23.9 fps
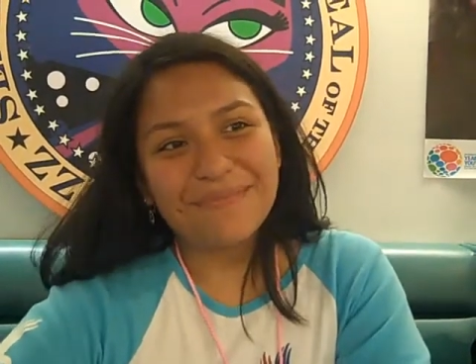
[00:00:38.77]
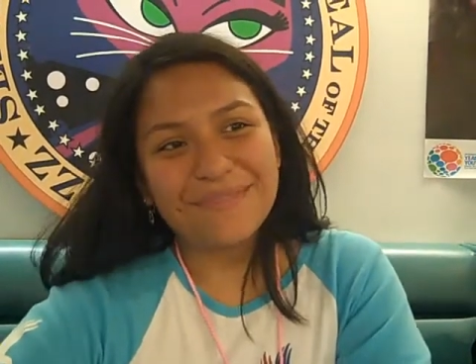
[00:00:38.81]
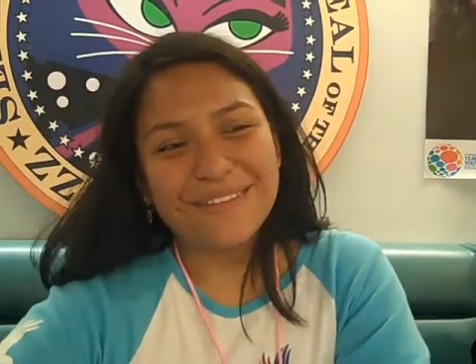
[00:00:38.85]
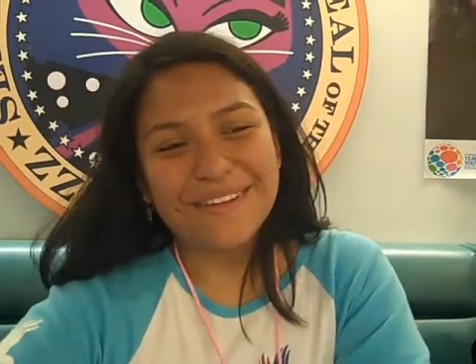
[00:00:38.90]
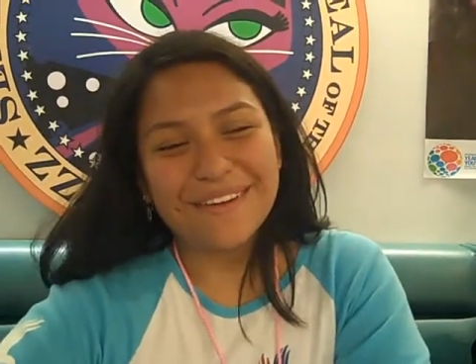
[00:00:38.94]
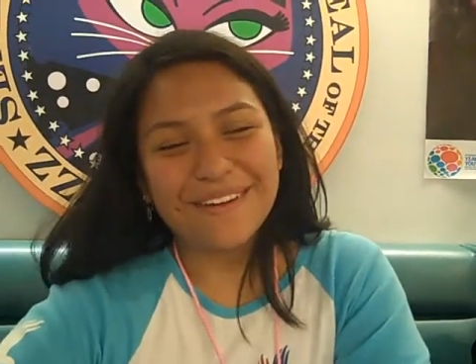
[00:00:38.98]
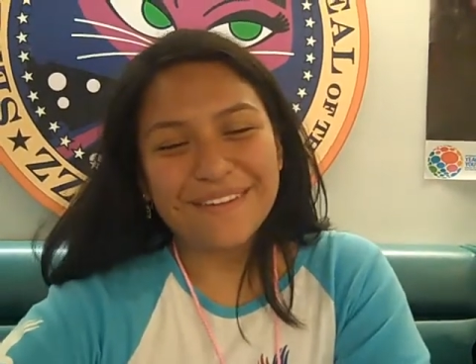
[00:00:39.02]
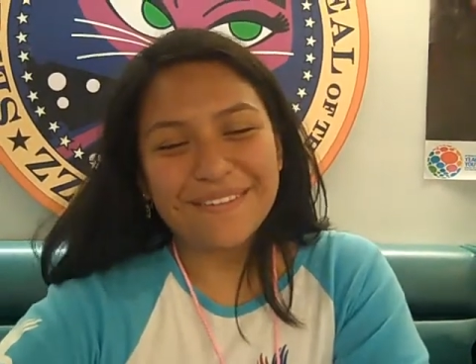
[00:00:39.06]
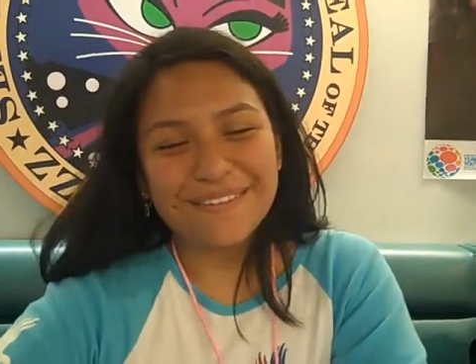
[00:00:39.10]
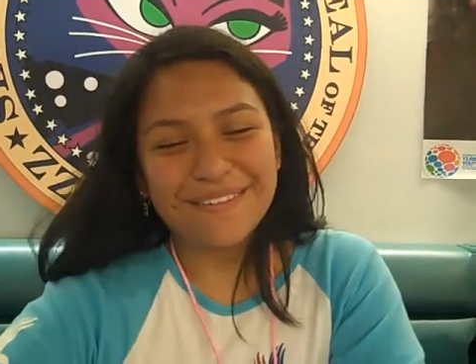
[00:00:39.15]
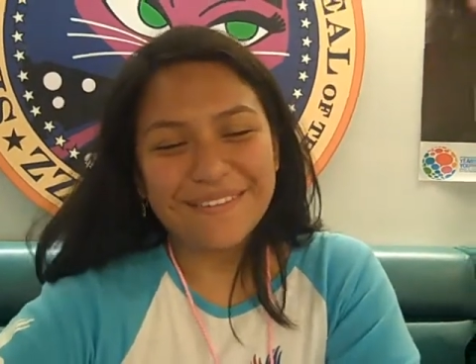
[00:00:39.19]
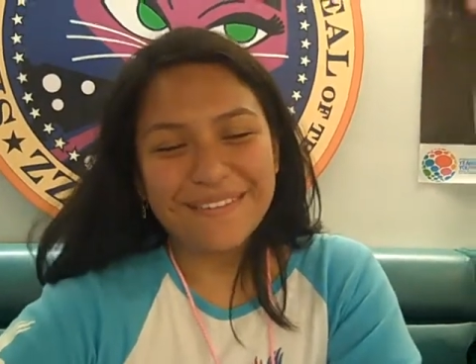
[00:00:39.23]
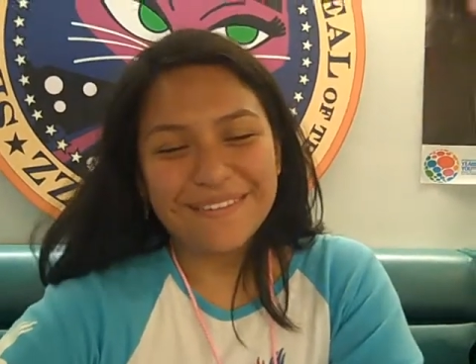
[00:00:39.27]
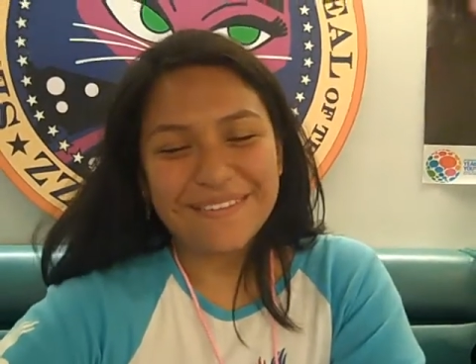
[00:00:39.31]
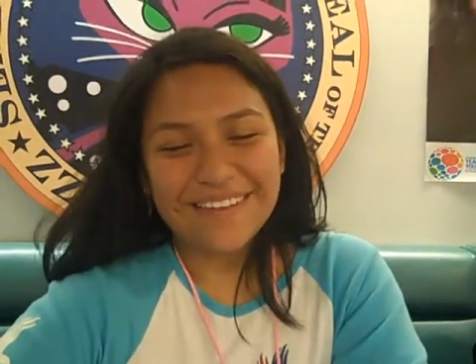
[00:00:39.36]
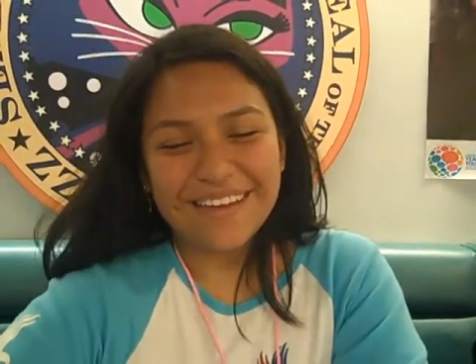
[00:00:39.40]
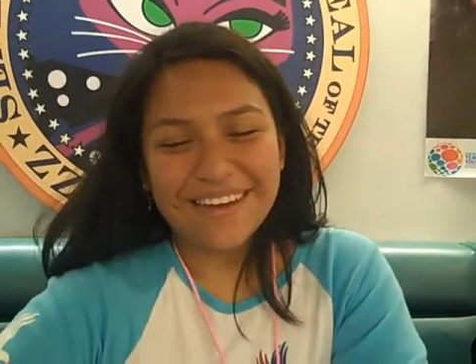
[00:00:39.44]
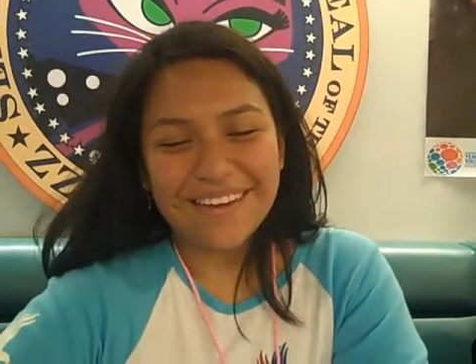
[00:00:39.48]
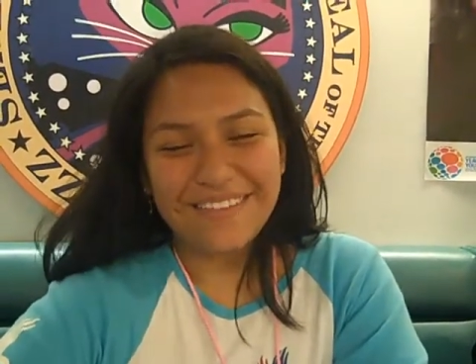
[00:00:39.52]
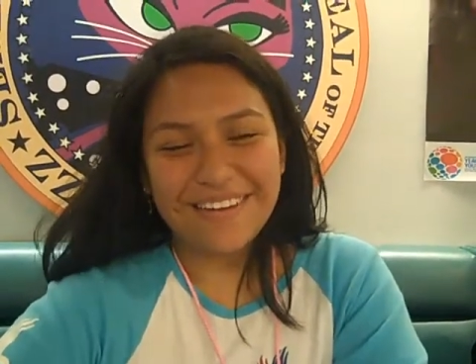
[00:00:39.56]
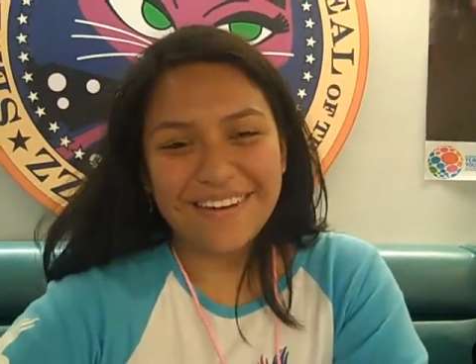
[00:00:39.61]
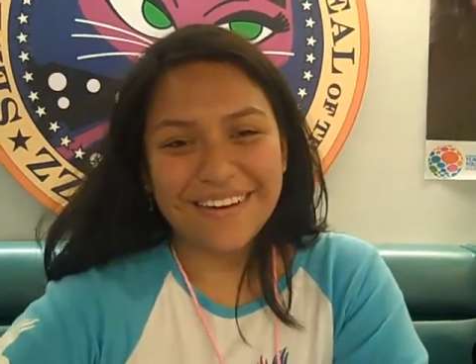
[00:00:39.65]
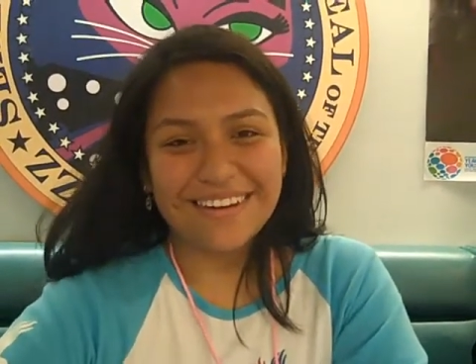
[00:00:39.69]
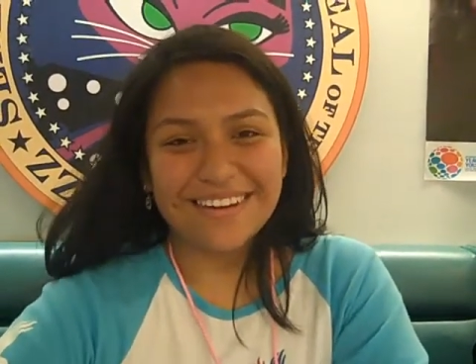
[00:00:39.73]
So
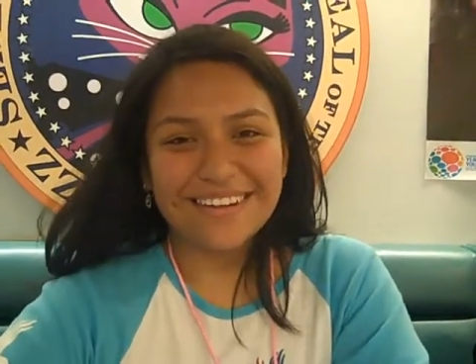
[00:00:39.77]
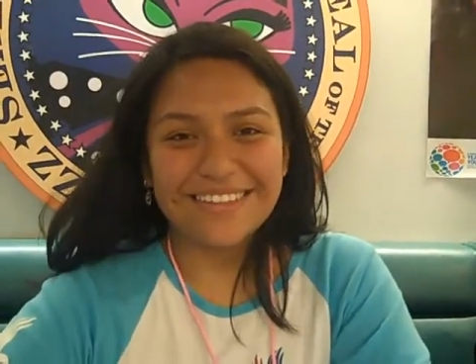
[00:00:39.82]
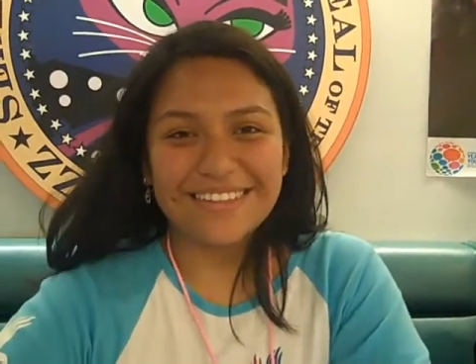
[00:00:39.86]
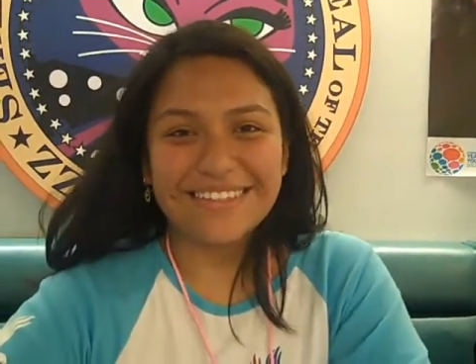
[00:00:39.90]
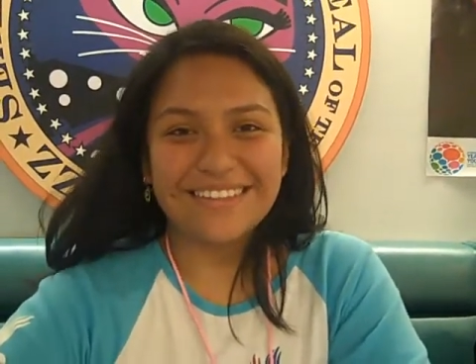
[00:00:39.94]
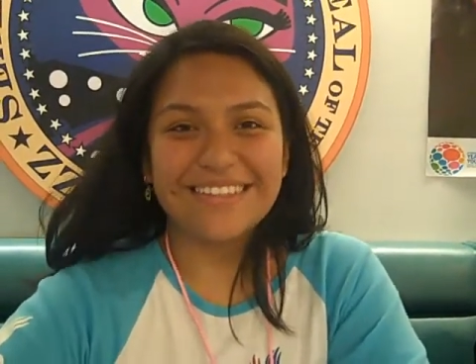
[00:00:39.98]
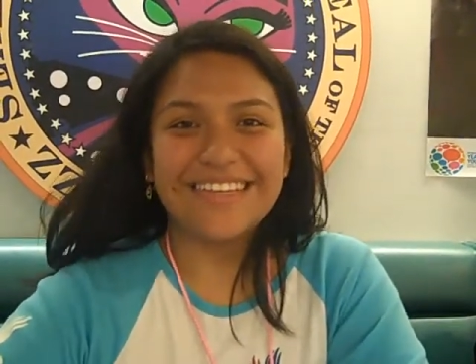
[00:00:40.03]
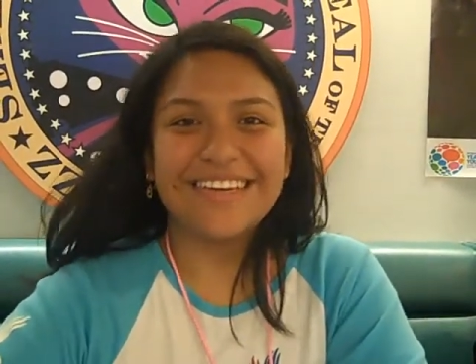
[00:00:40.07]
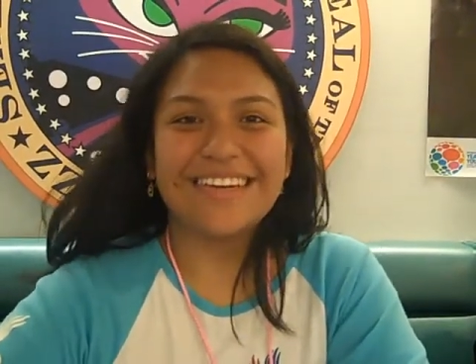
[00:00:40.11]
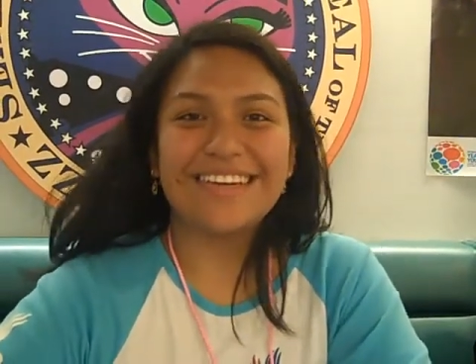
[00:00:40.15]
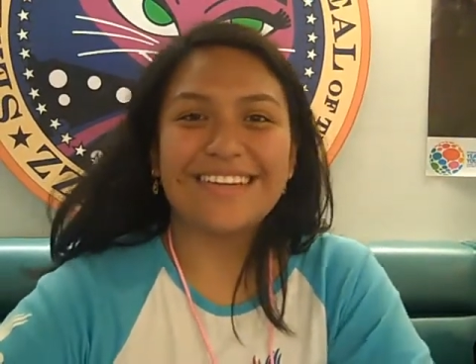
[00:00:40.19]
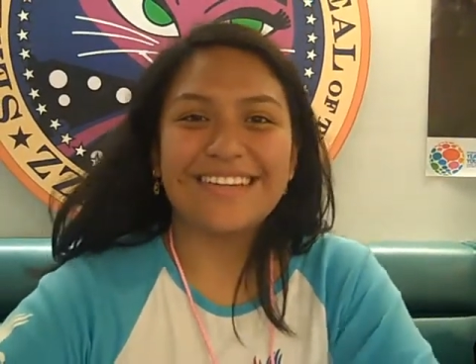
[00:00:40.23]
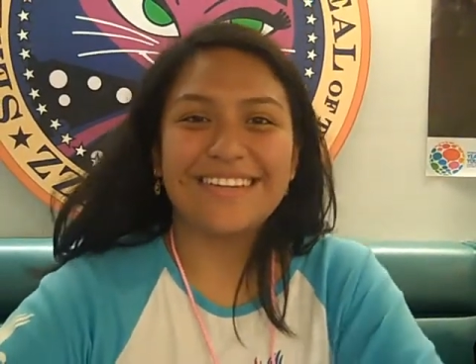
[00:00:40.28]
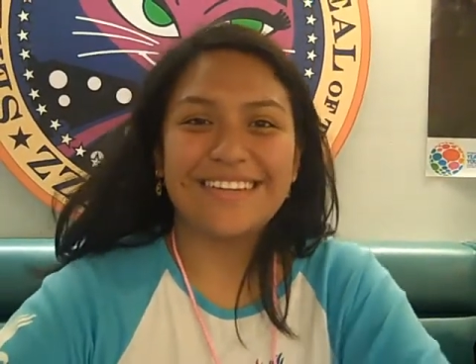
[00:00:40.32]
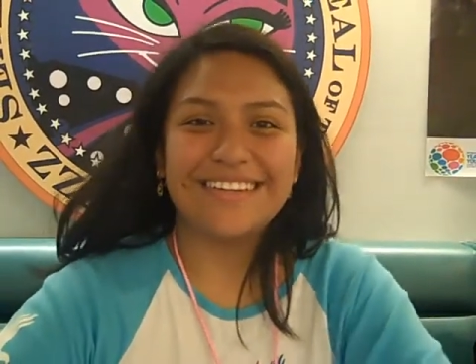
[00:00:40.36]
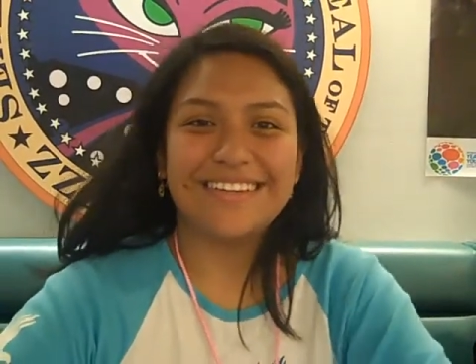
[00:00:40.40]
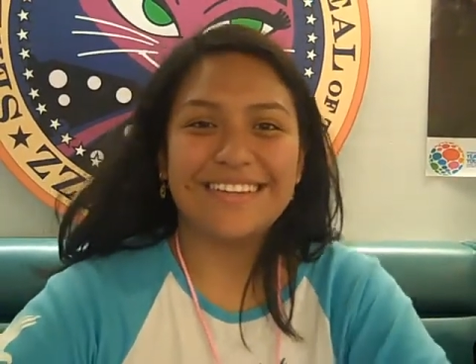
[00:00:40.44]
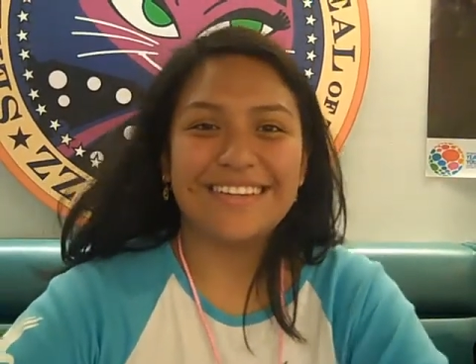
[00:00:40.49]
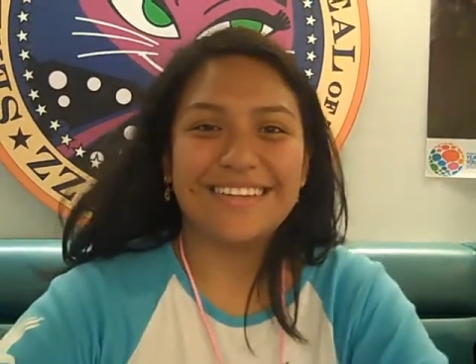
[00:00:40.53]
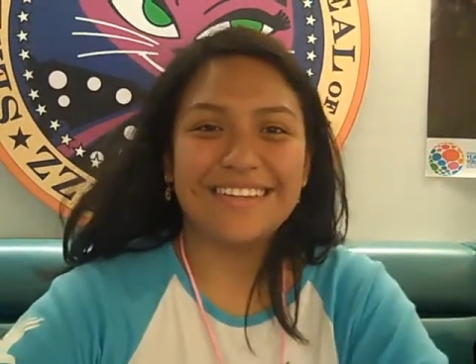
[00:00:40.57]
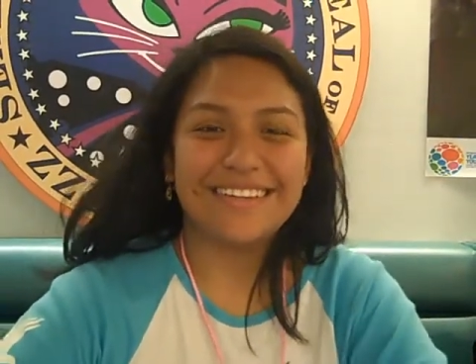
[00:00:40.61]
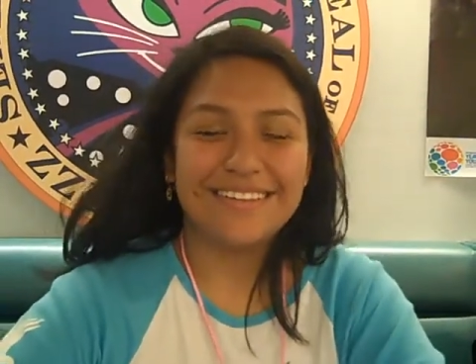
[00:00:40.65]
I wanted to do that.